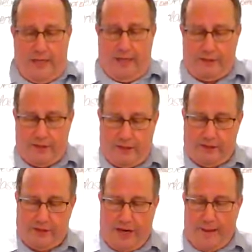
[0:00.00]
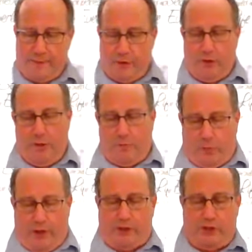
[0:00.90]
It's, it's an absolutely
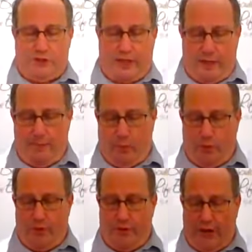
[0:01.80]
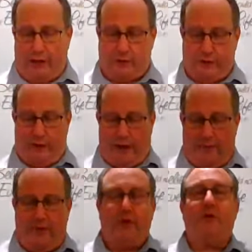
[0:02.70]
precious and important doctrine that
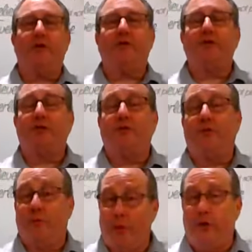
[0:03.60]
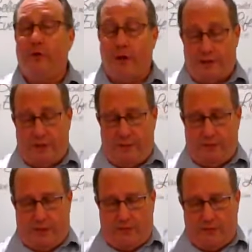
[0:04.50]
every Christian should familiarize
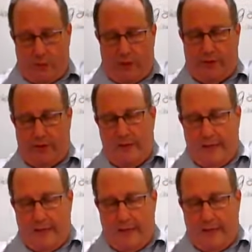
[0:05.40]
themselves with,